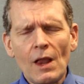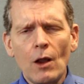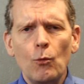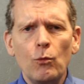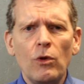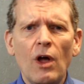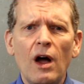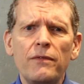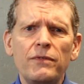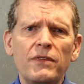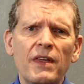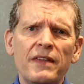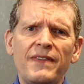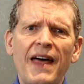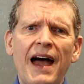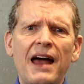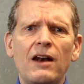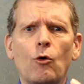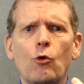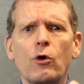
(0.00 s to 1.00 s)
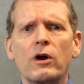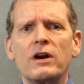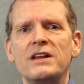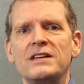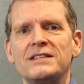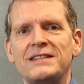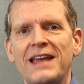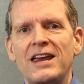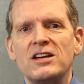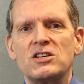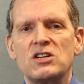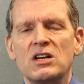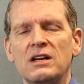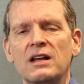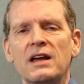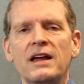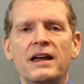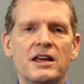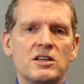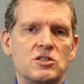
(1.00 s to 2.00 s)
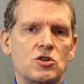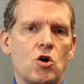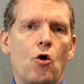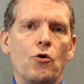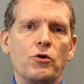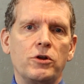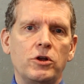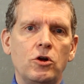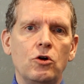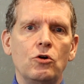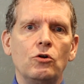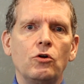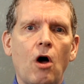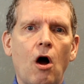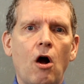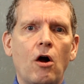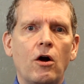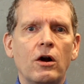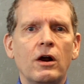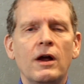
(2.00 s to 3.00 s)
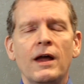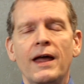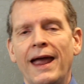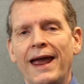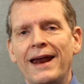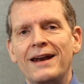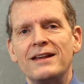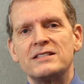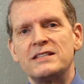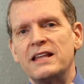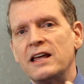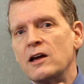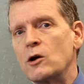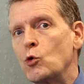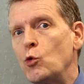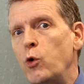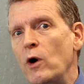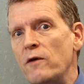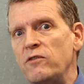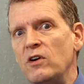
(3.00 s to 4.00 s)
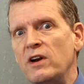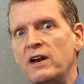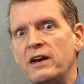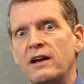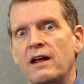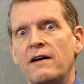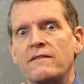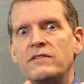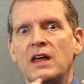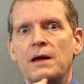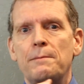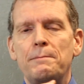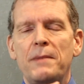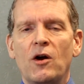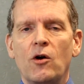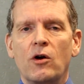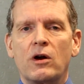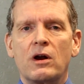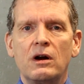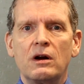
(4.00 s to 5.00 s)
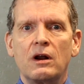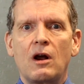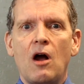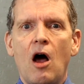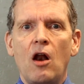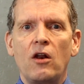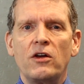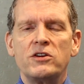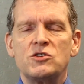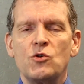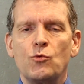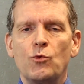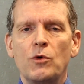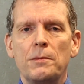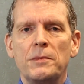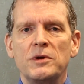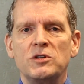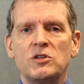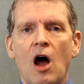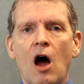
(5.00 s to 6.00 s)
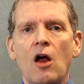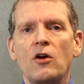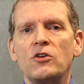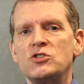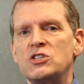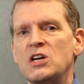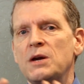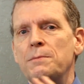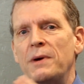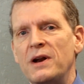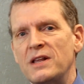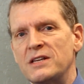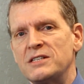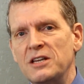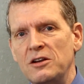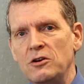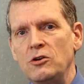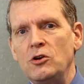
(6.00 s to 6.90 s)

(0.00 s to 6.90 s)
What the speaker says: That organization is called EULAR, and it's the equivalent of the American College of Rheumatology, but it's in